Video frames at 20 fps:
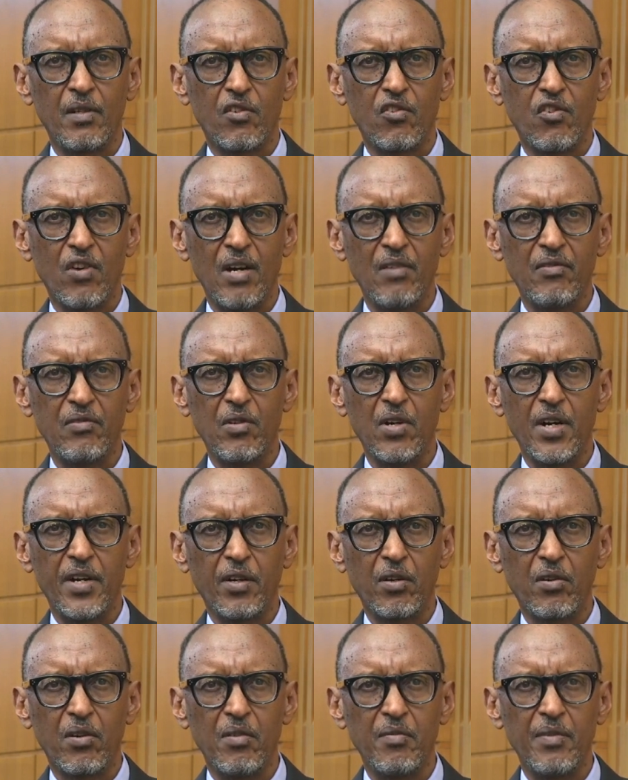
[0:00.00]
Travel
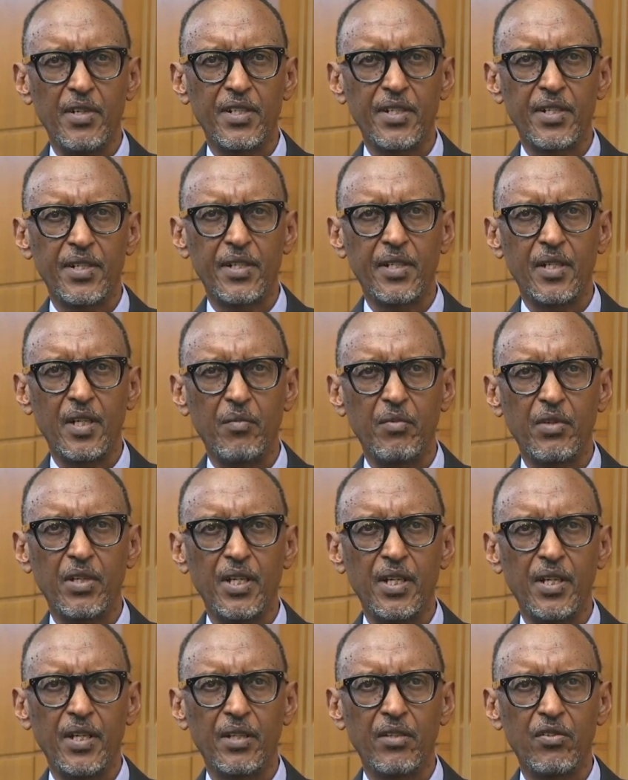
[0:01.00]
and commerce are
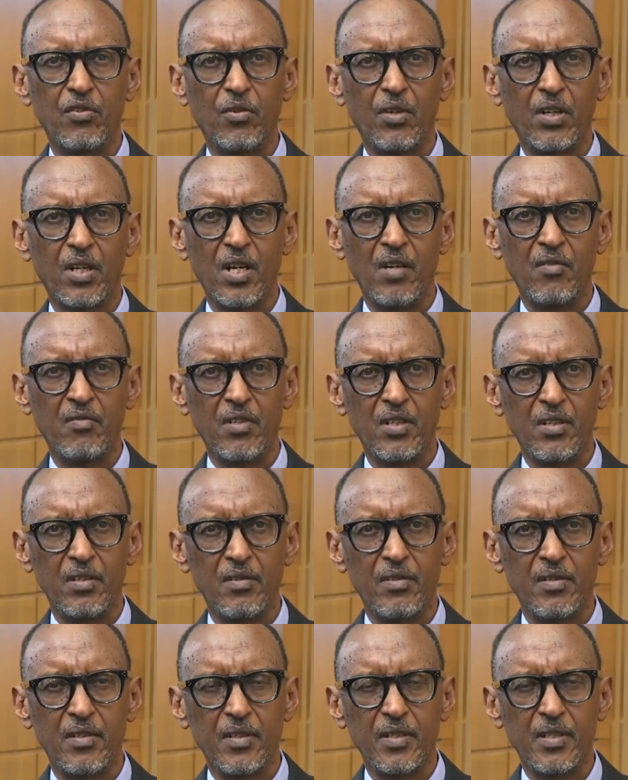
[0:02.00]
beginning to recover.
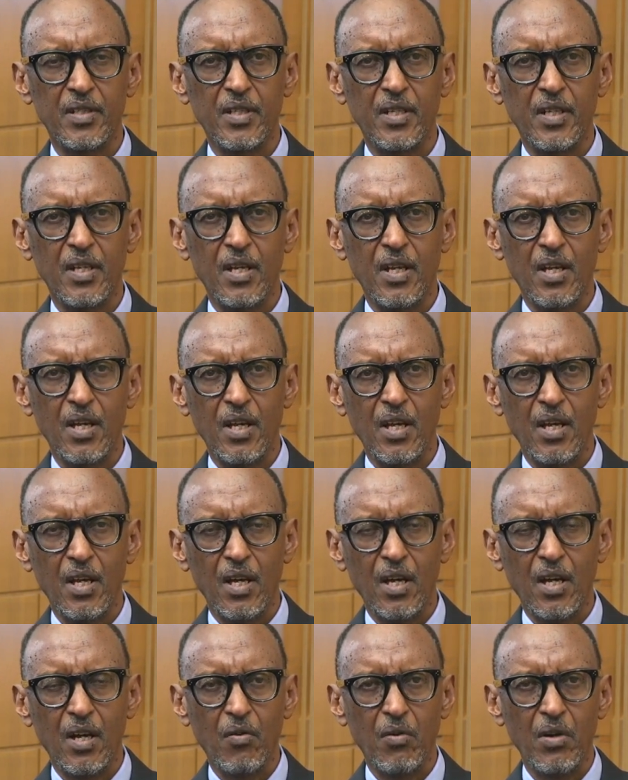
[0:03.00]

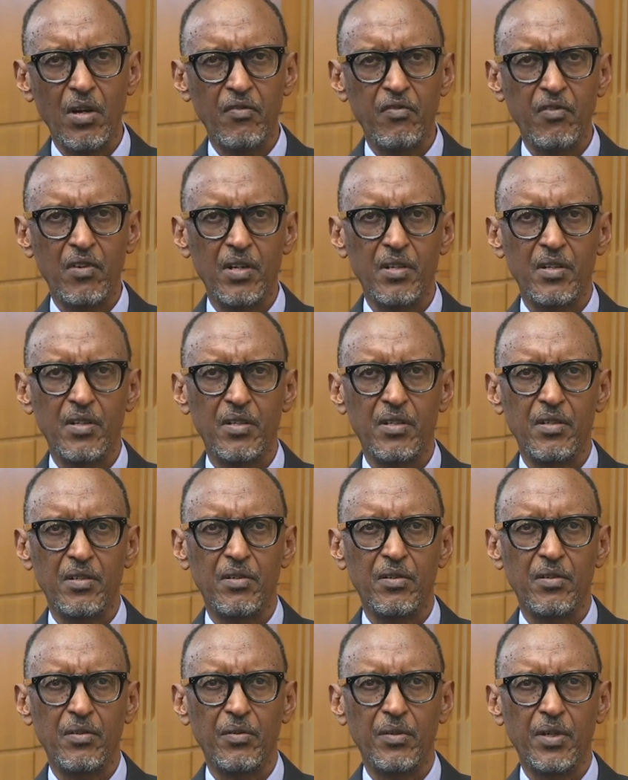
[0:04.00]
However,
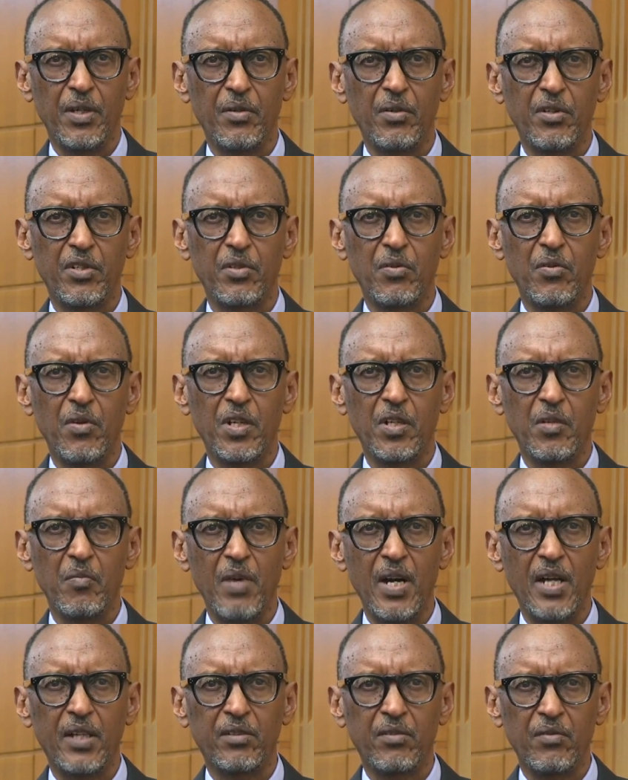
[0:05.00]
we are not going
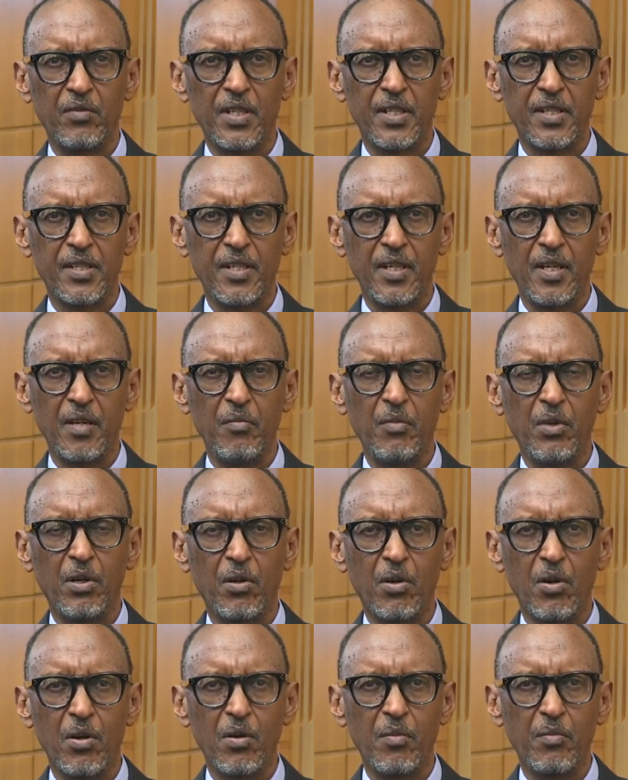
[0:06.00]
back to the same
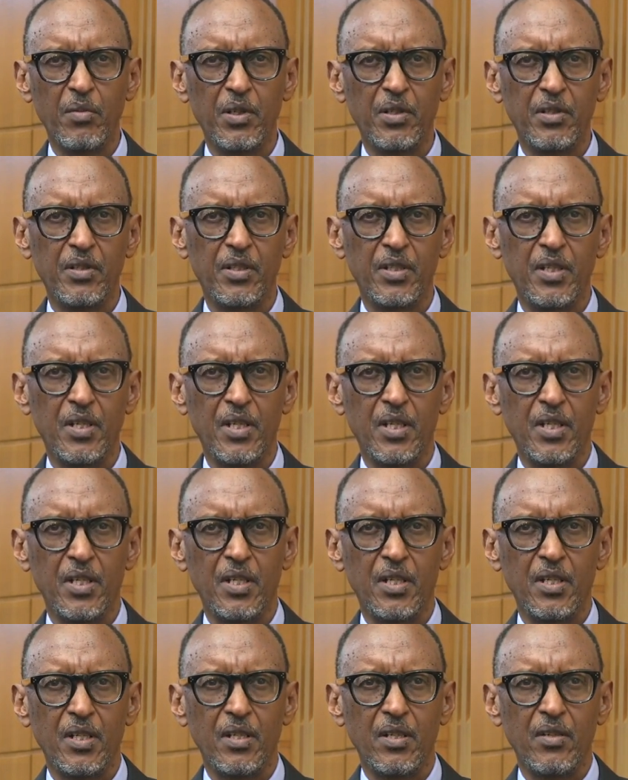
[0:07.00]
economy
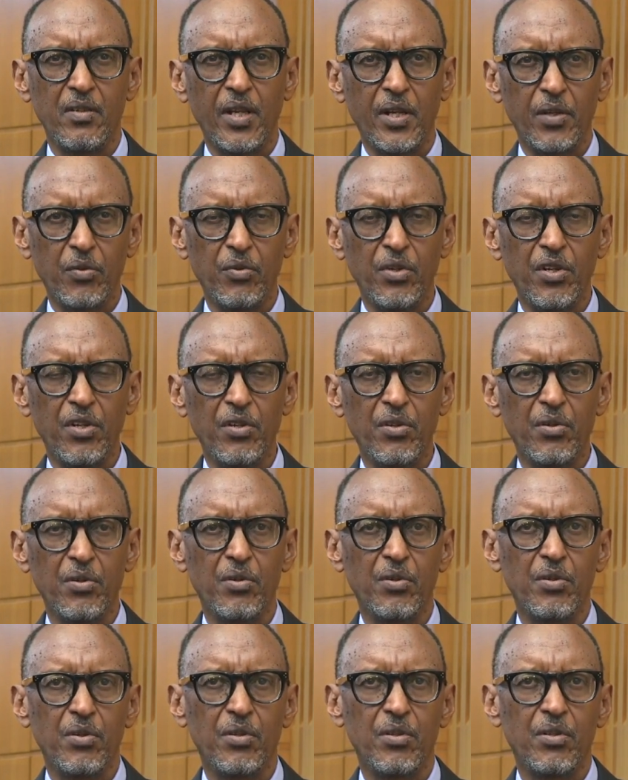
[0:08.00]
that we
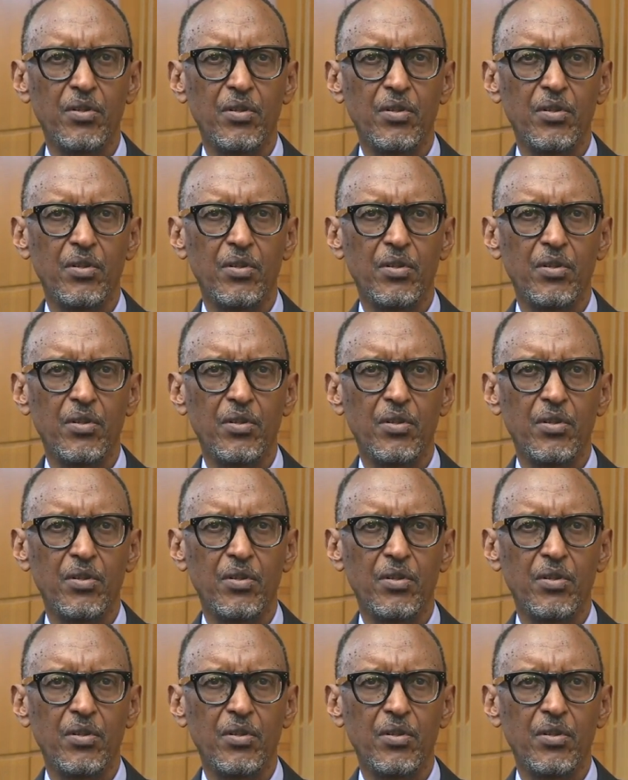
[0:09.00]
knew